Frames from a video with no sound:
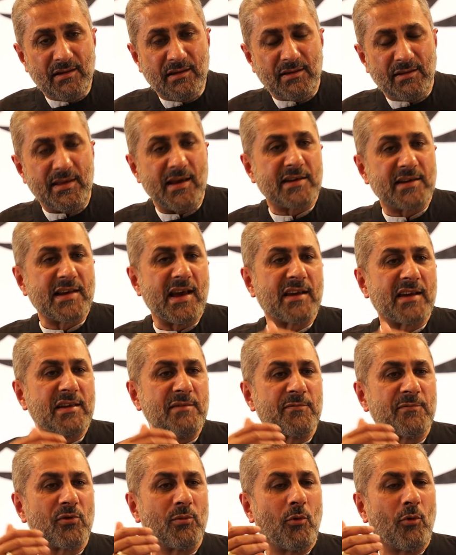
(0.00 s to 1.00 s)
They attack
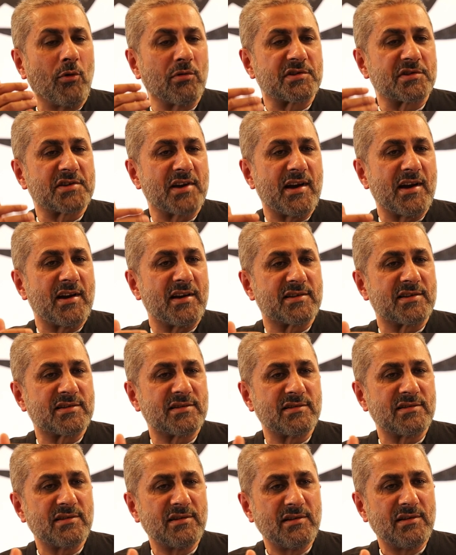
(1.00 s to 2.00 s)
him from all
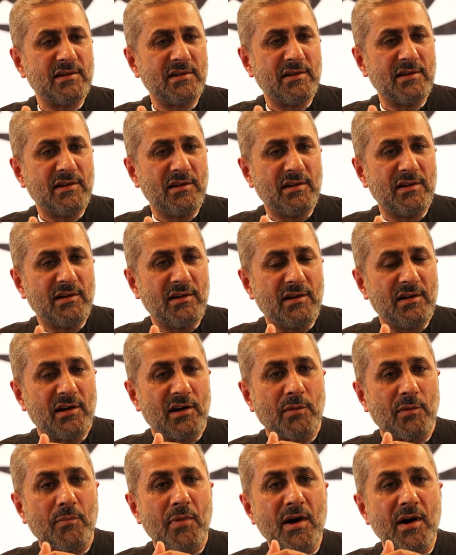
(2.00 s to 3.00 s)
sides.
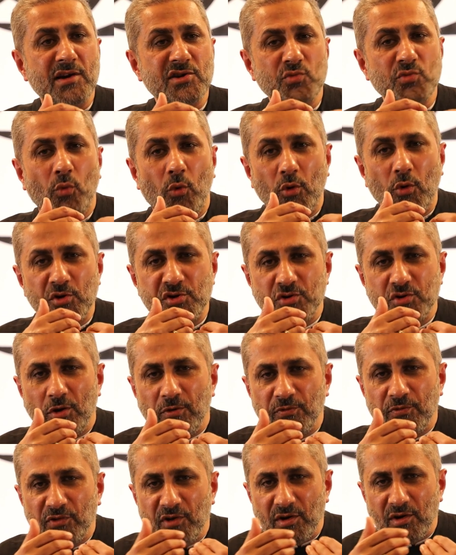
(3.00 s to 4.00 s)
Abbas wards
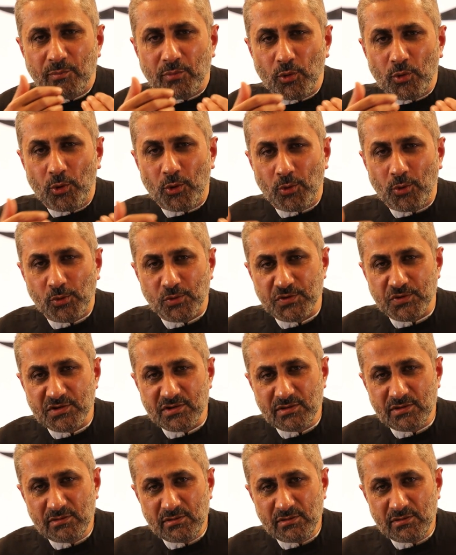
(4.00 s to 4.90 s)
off their blows.